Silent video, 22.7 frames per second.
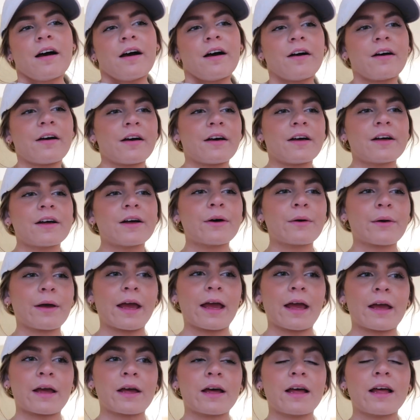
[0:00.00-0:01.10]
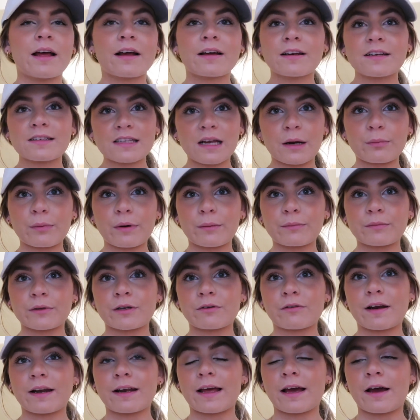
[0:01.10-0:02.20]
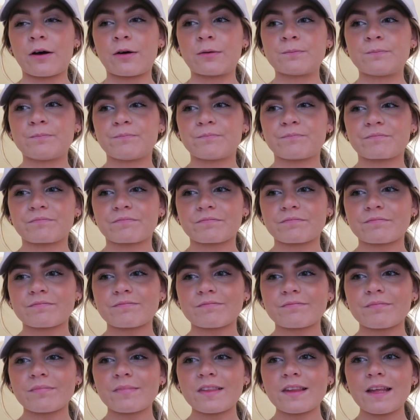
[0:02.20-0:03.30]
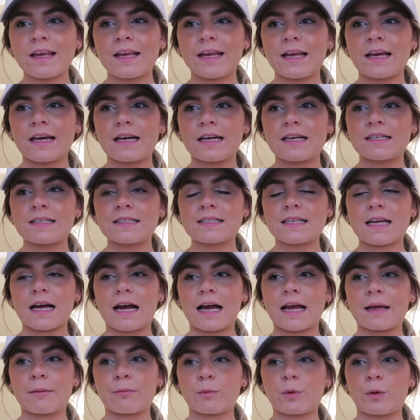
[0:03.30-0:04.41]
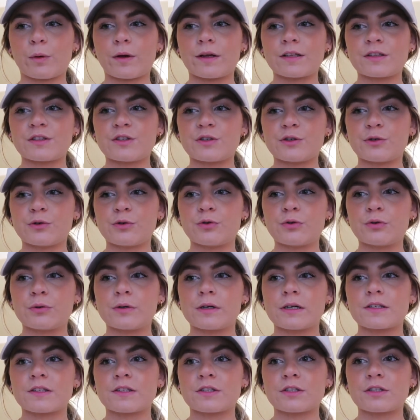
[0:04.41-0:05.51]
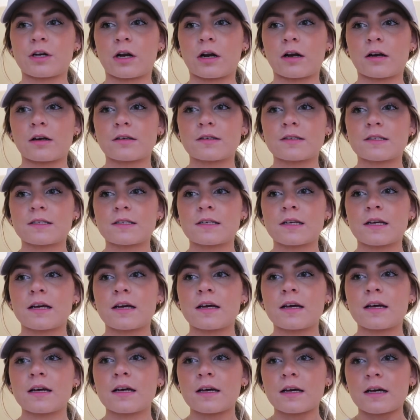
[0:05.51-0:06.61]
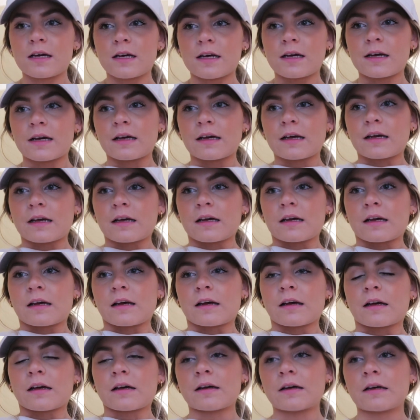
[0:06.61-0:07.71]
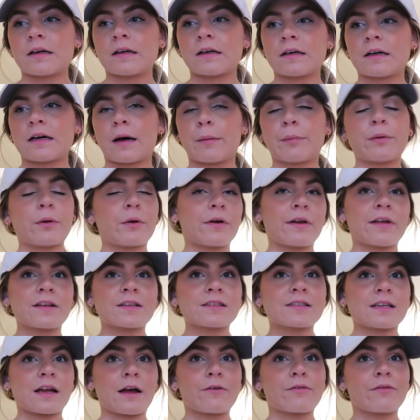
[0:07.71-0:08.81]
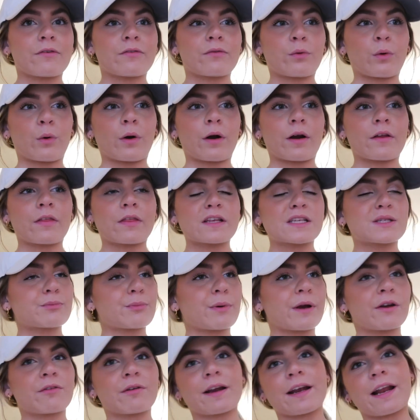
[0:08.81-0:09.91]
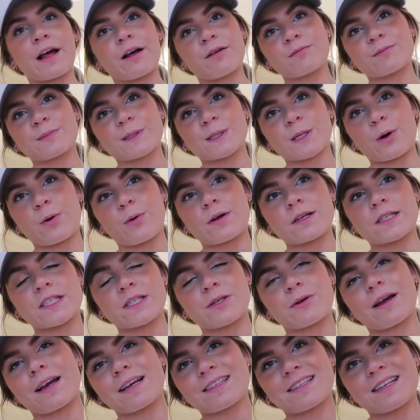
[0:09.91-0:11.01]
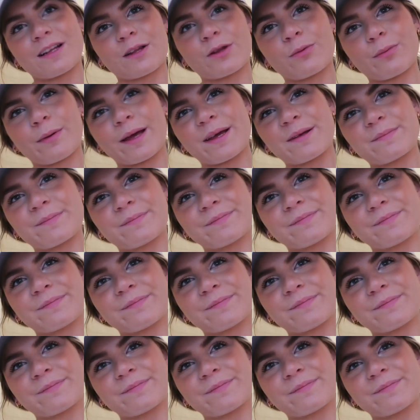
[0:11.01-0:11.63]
Okay, I'm gonna stop rambling right now. And I'm going to start uploading stuff for this brand right now. So I'll see you guys in a little bit.